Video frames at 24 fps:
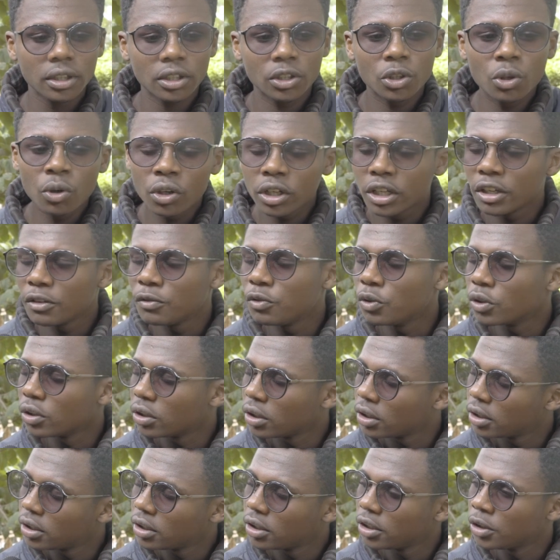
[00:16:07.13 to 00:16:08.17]
don't give
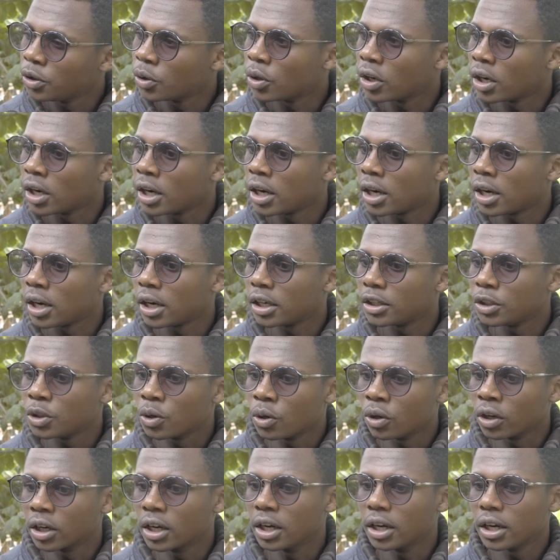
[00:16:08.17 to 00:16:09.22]
your
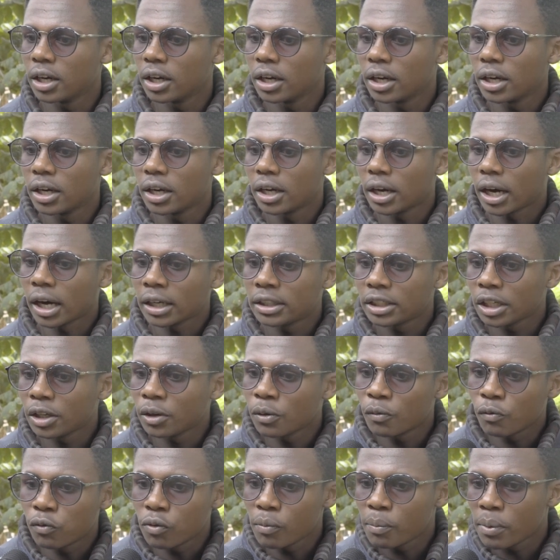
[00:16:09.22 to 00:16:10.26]
dog.
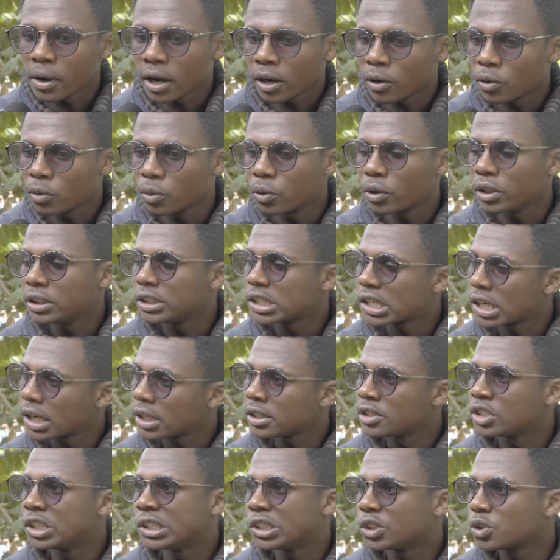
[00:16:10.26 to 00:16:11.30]
It
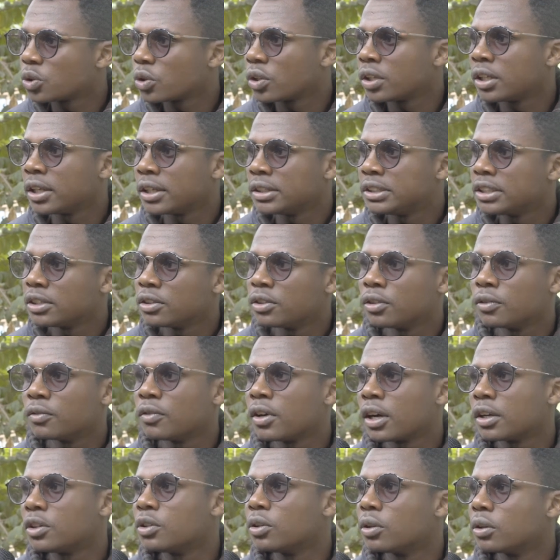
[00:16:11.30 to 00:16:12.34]
can destroy the teeth of
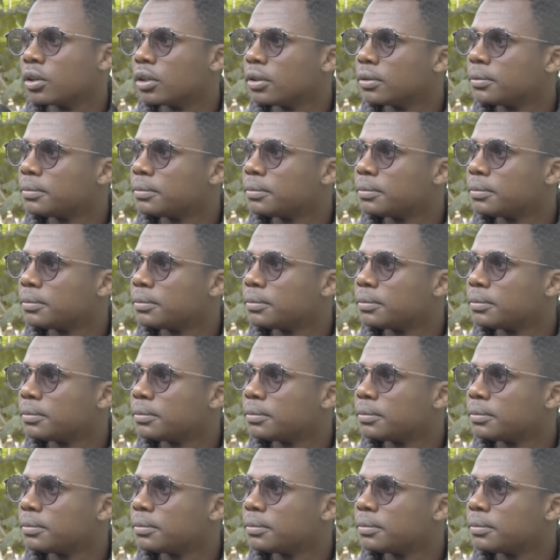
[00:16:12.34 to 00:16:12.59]
that dog.